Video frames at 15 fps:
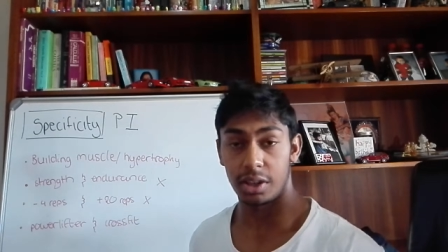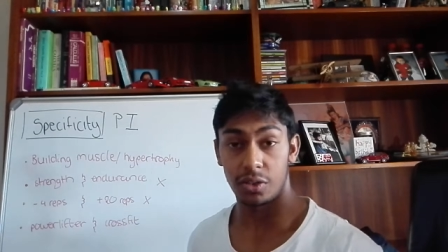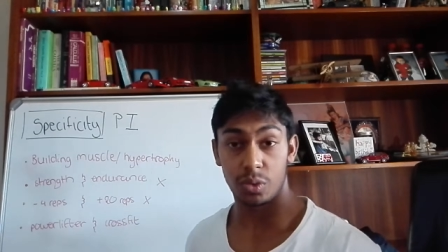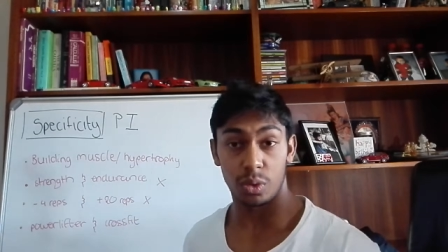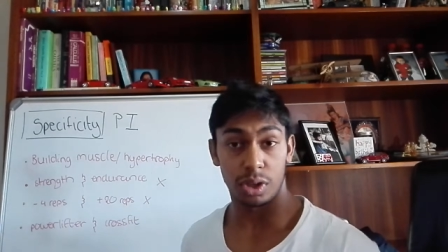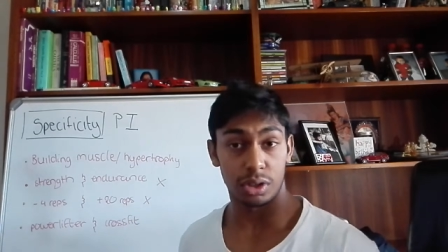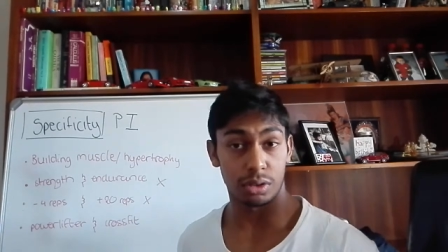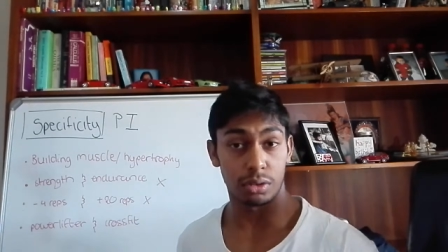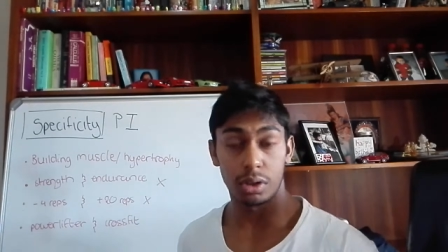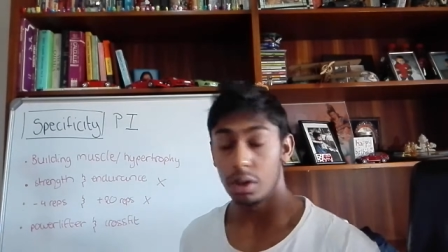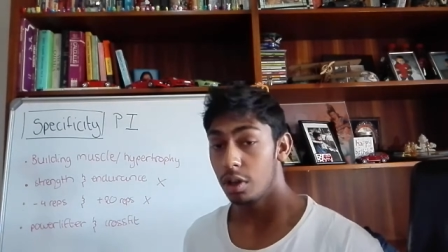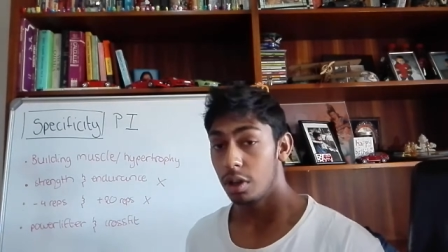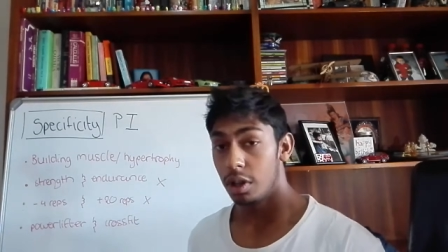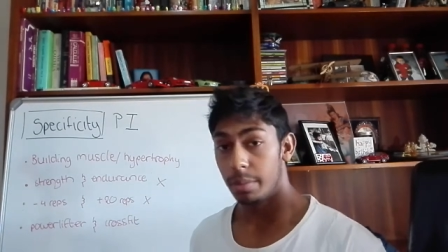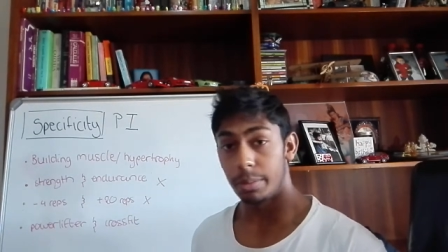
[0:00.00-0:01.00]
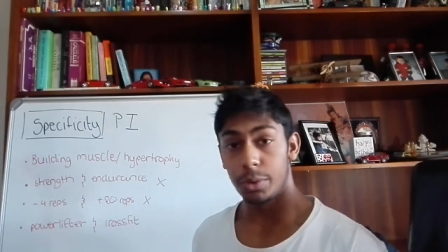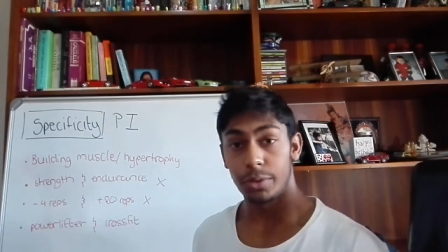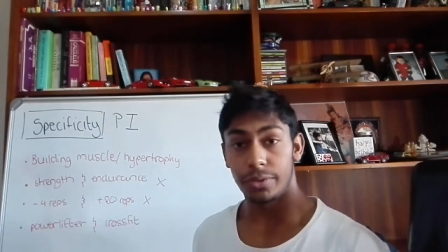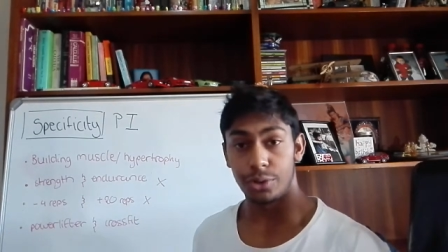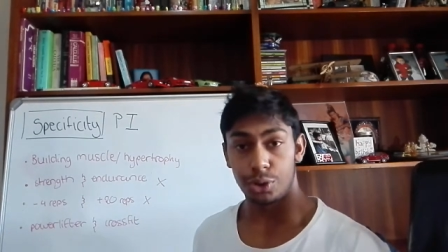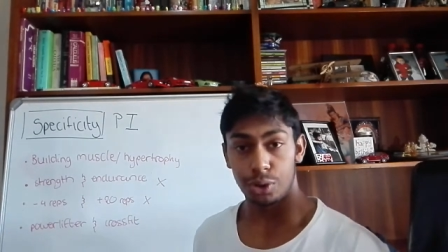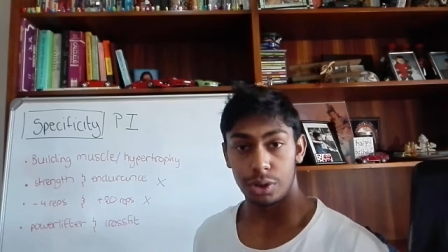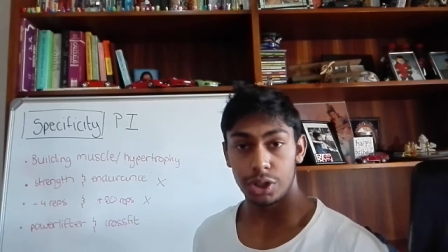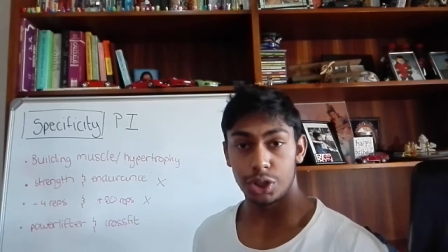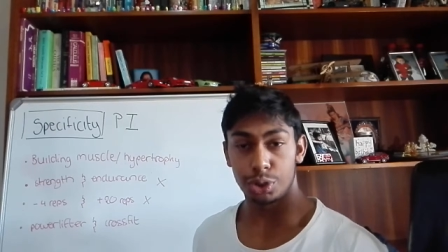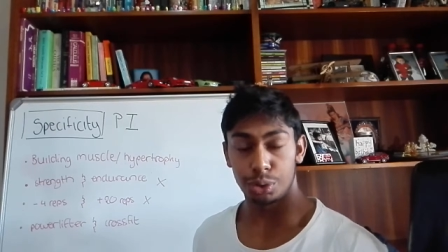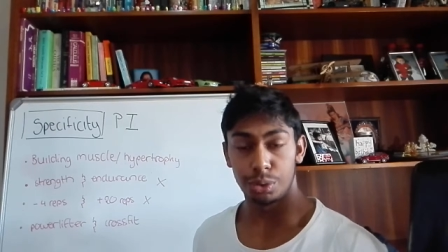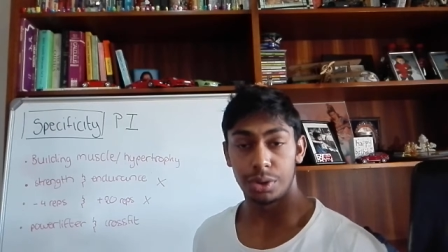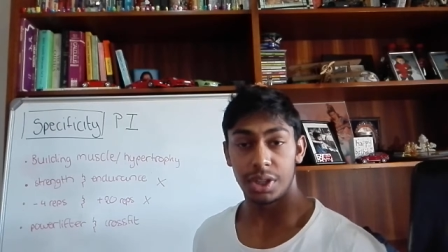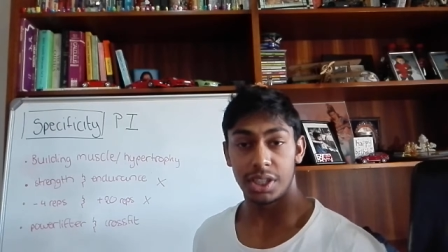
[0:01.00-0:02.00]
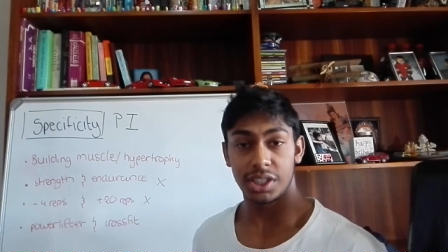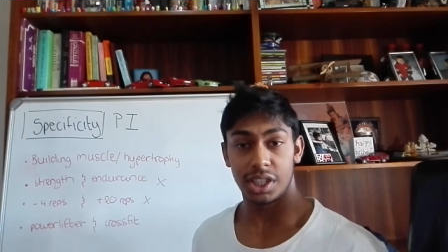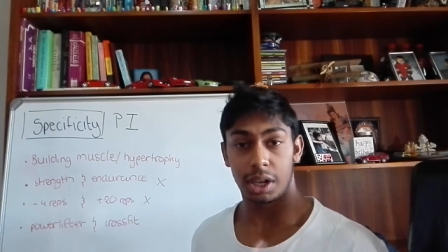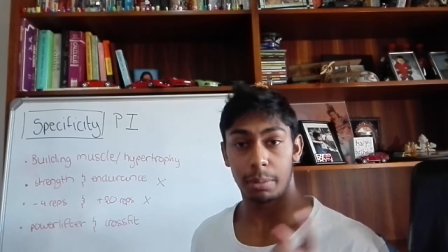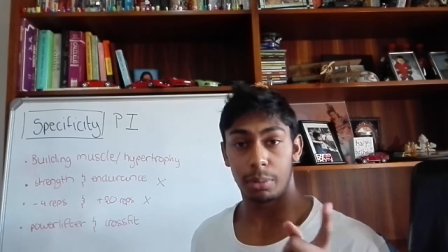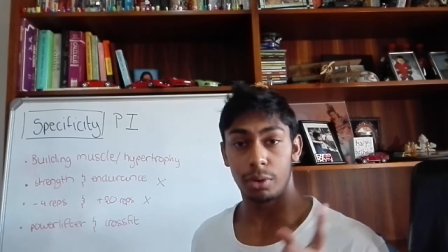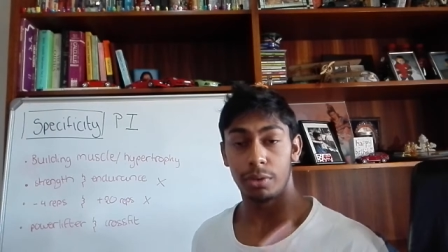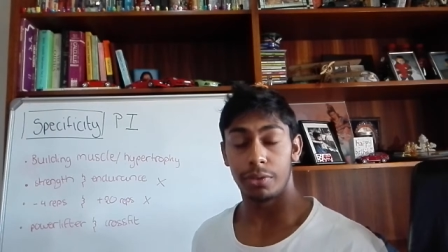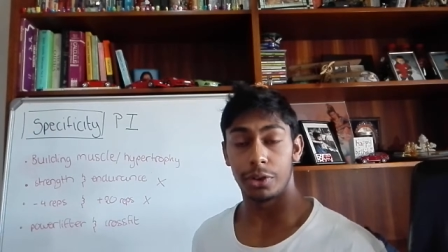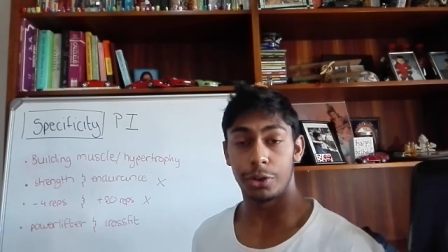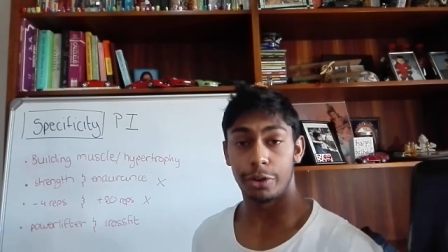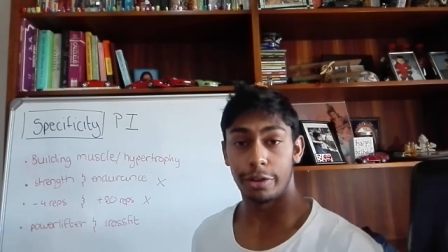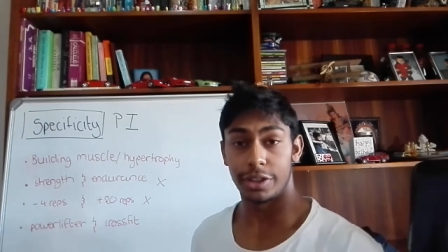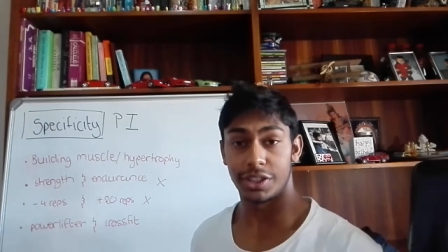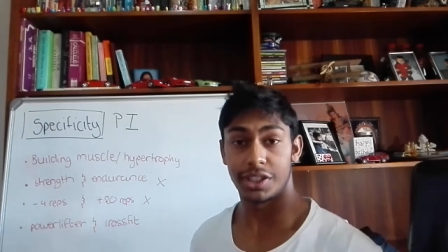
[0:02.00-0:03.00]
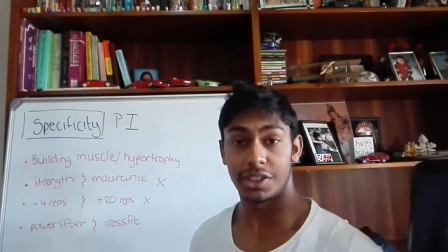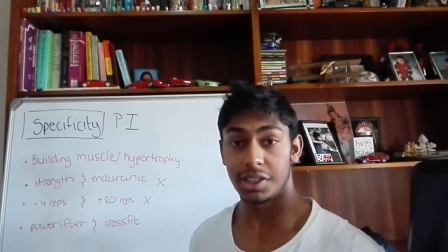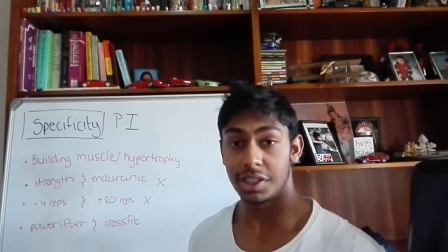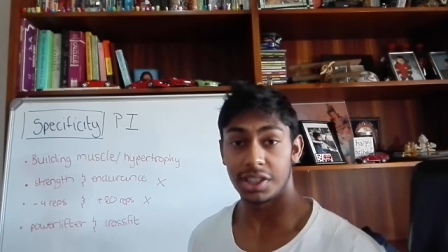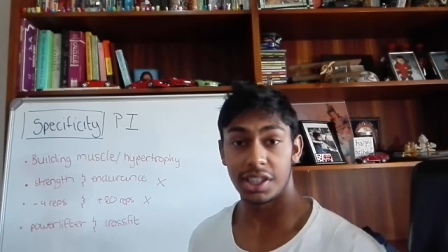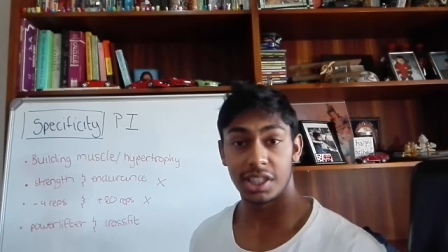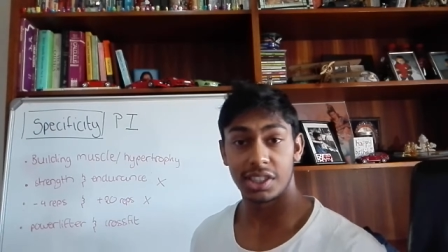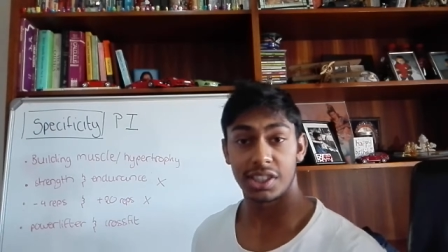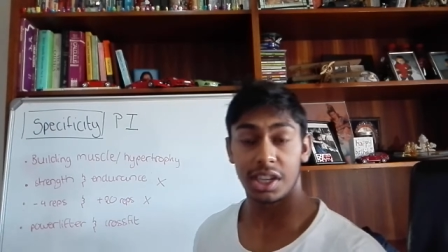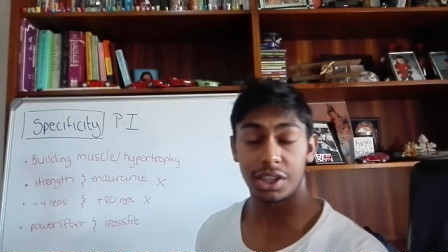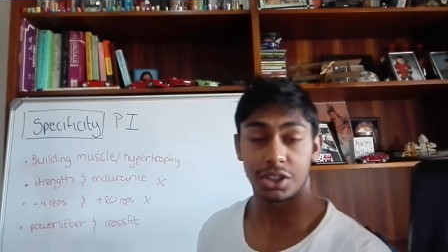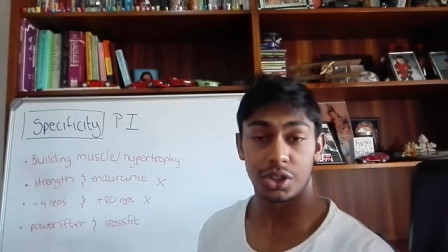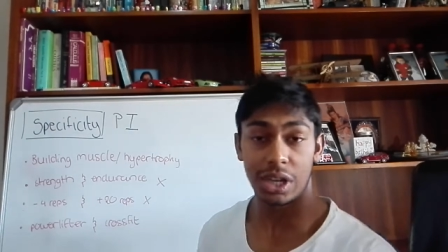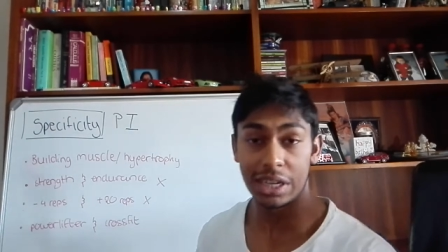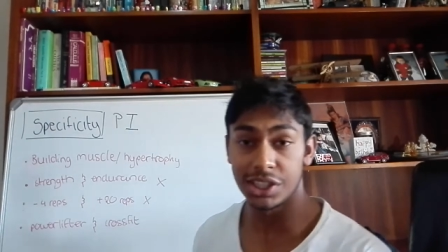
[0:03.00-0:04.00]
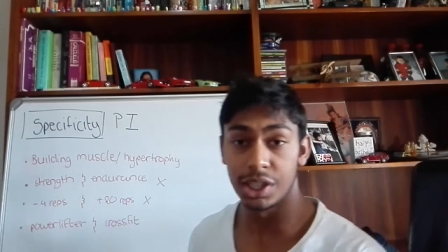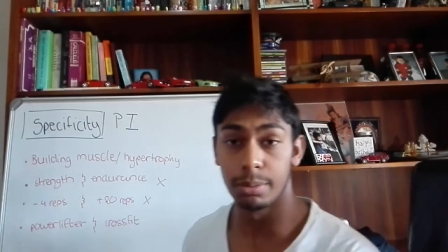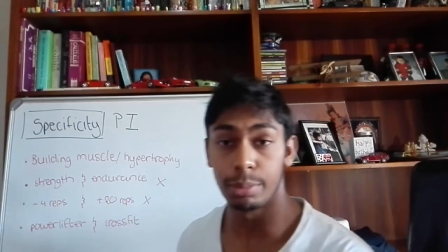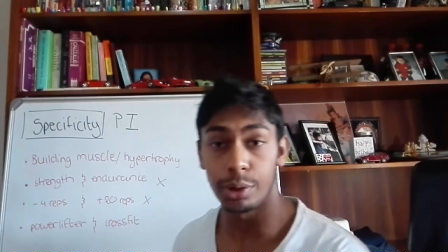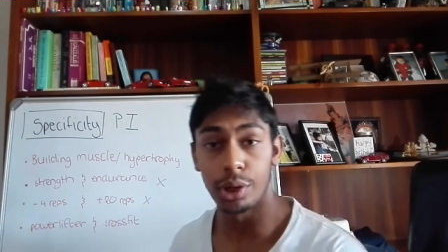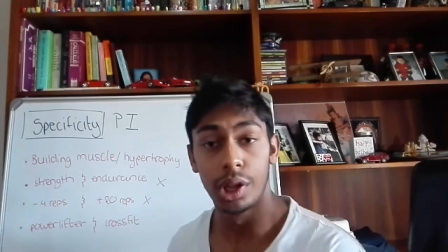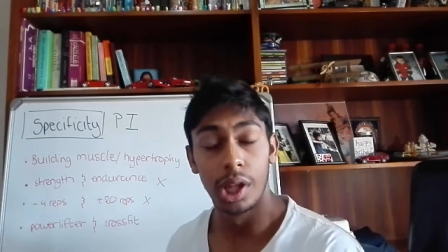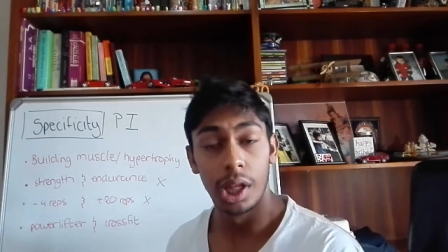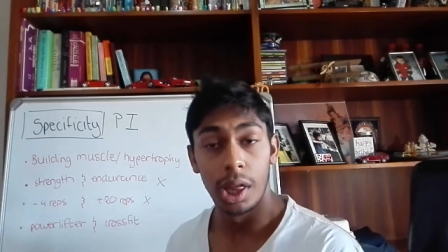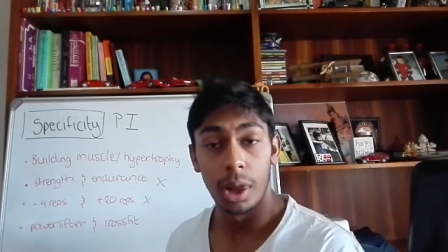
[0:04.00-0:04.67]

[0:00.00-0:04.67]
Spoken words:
If you want to improve endurance, do things that improve endurance. This thing sounds really simple,